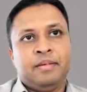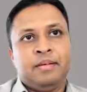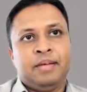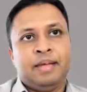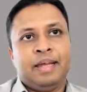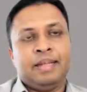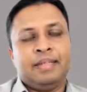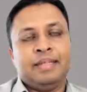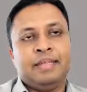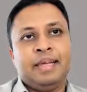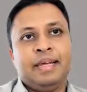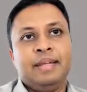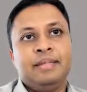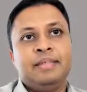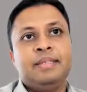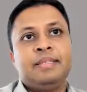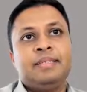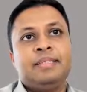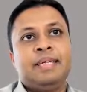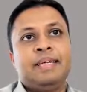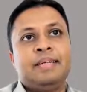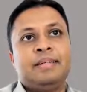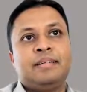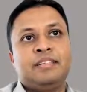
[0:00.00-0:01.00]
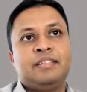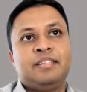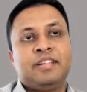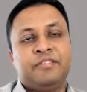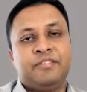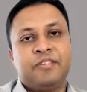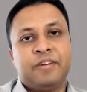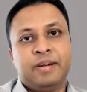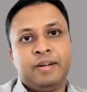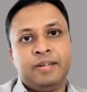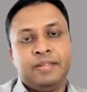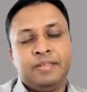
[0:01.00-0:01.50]
And then the set
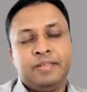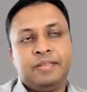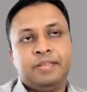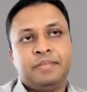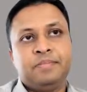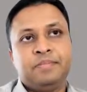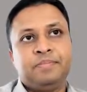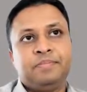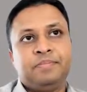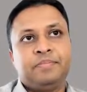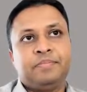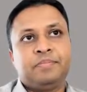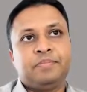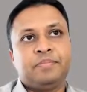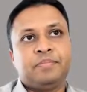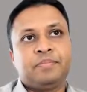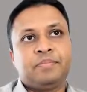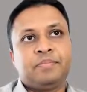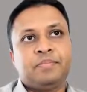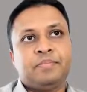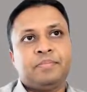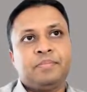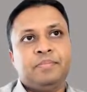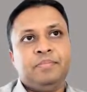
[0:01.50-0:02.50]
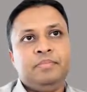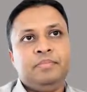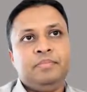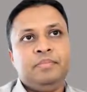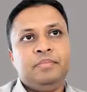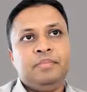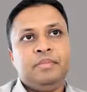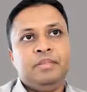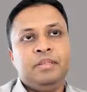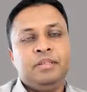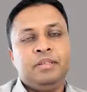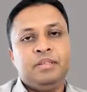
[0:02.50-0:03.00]
difference.
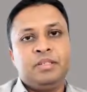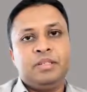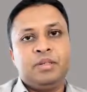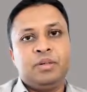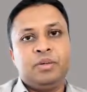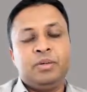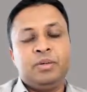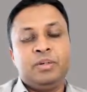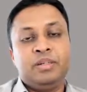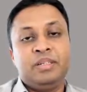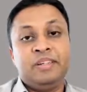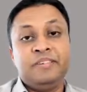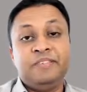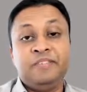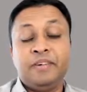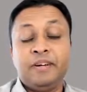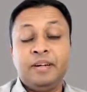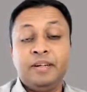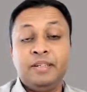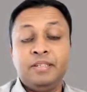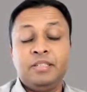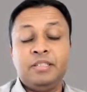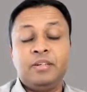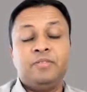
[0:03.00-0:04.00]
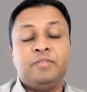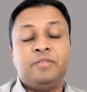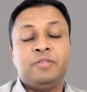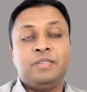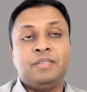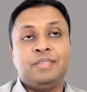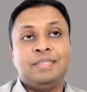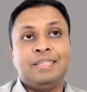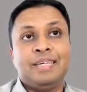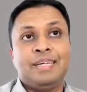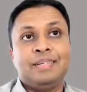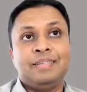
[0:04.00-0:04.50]
So difference of
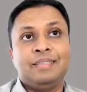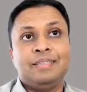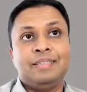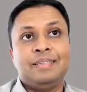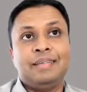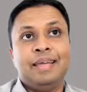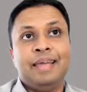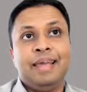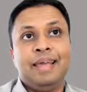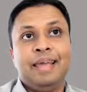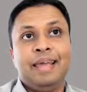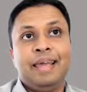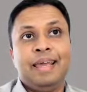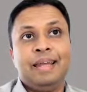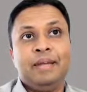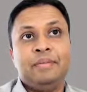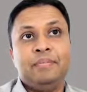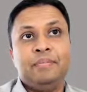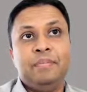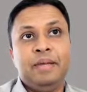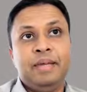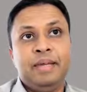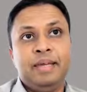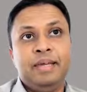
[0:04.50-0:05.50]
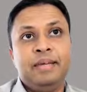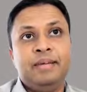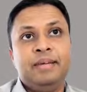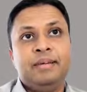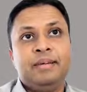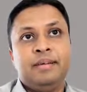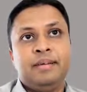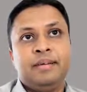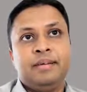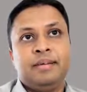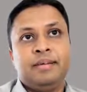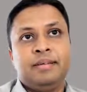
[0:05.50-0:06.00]
sets A and
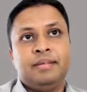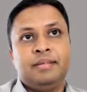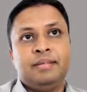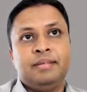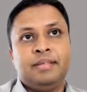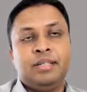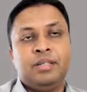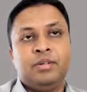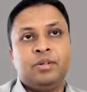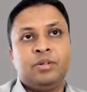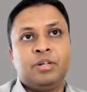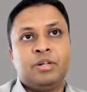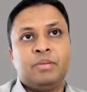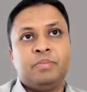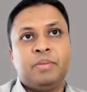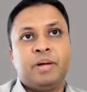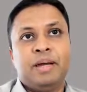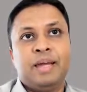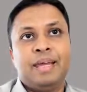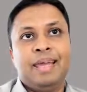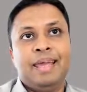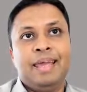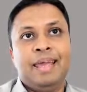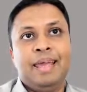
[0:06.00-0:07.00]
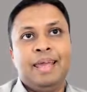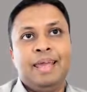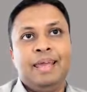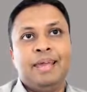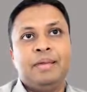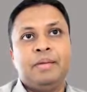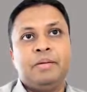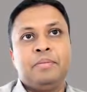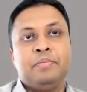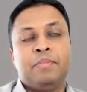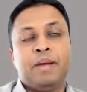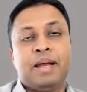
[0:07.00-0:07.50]
B, denoted by
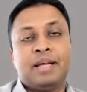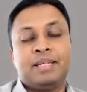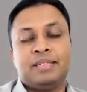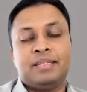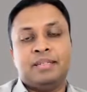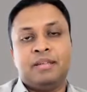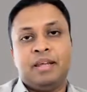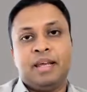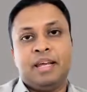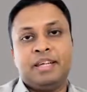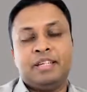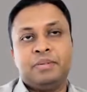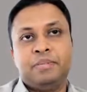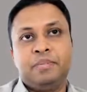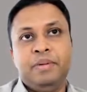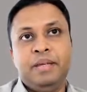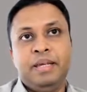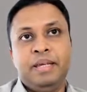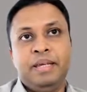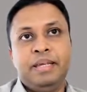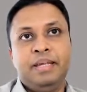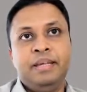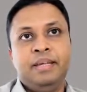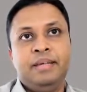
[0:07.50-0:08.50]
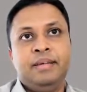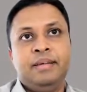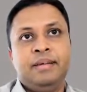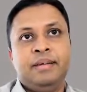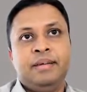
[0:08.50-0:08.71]
A backslash B,